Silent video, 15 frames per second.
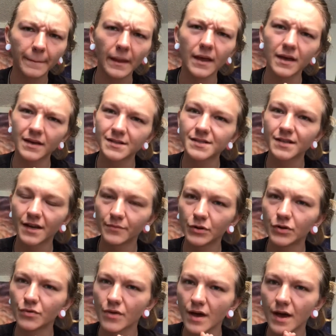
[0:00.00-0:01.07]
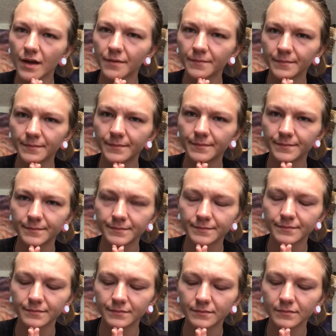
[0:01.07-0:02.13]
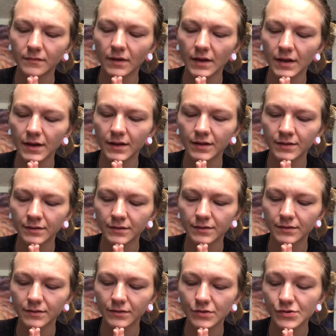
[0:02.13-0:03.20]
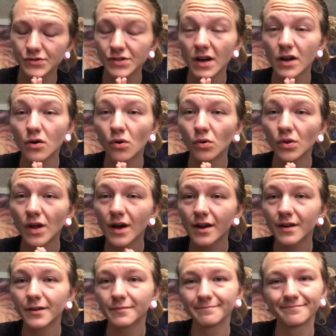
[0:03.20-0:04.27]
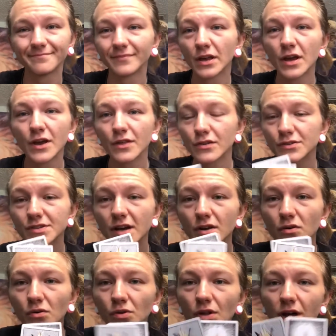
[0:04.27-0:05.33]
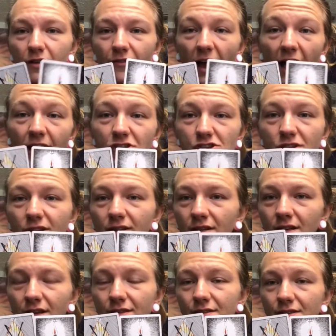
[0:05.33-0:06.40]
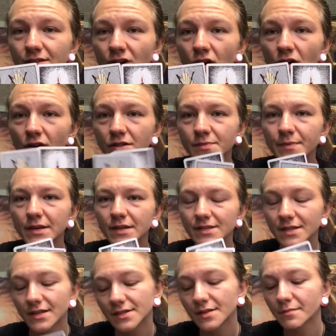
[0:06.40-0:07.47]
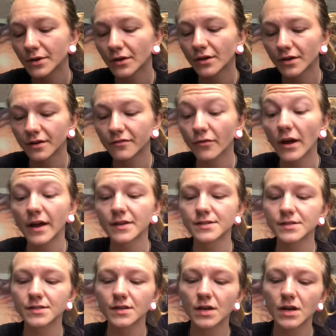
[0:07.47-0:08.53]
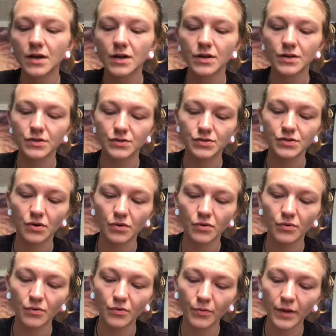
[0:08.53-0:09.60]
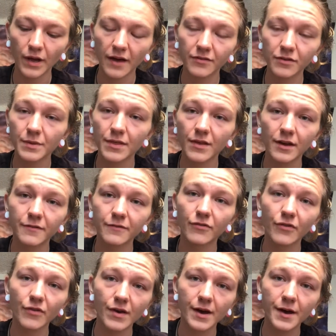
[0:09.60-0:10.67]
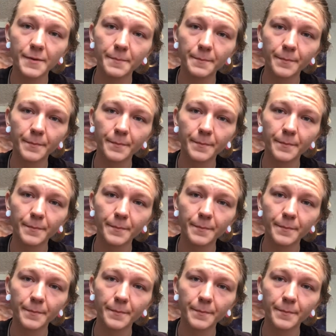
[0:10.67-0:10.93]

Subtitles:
It's time to do that. And there's not a whole lot of action in these cards because it is a period of rest. So we have to be thankful for that.